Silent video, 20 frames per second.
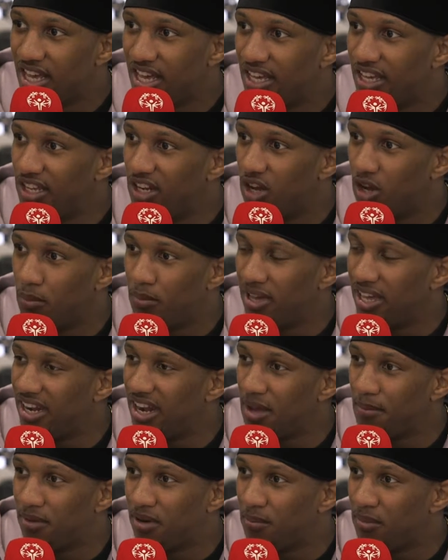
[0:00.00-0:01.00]
you know, being
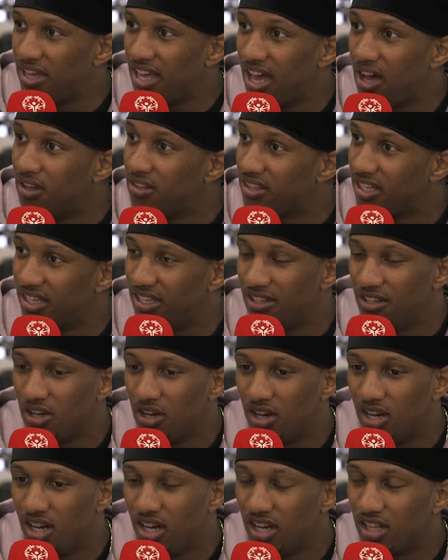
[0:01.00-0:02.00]
able to be healthy, you
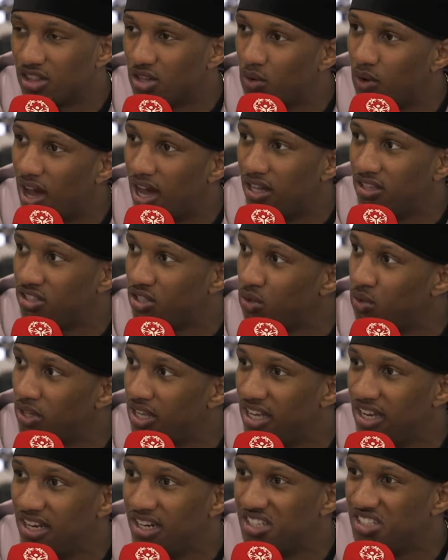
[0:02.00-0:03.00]
know, throughout 2
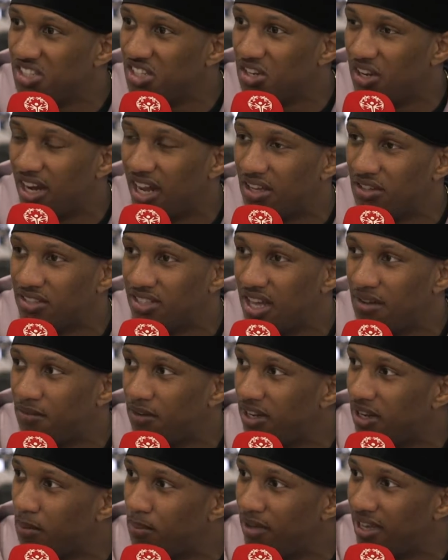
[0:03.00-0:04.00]
years, you know, that was
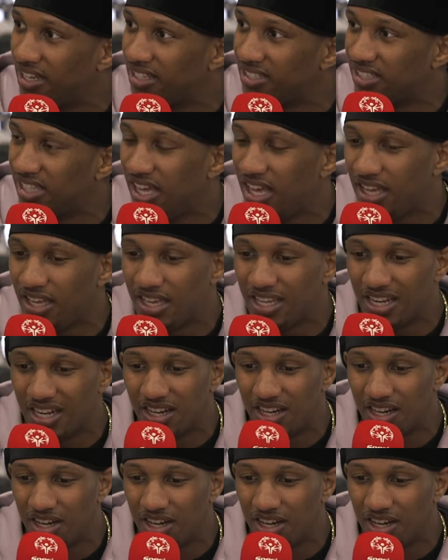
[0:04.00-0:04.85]
definitely the biggest thing, and